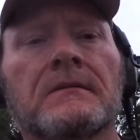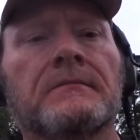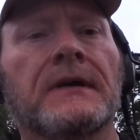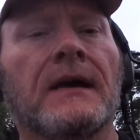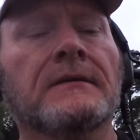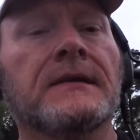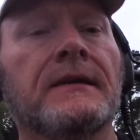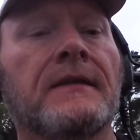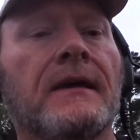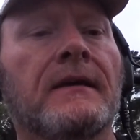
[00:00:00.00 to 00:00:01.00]
but I'll take
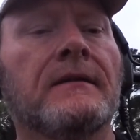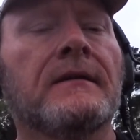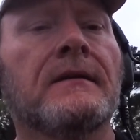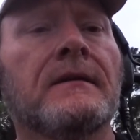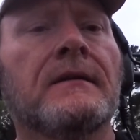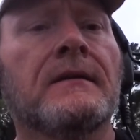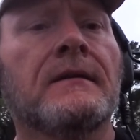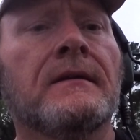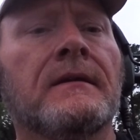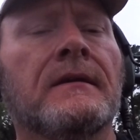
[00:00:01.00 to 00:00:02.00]
that.
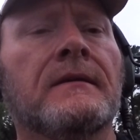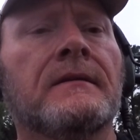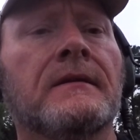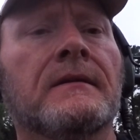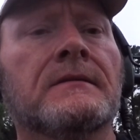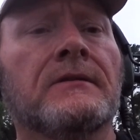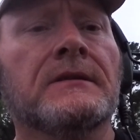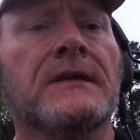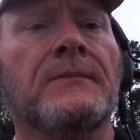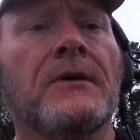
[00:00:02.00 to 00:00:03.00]
And uh, so let's
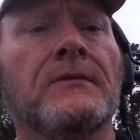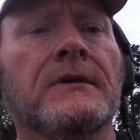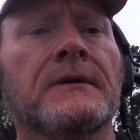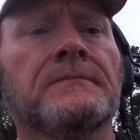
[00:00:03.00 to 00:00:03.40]
keep on looking.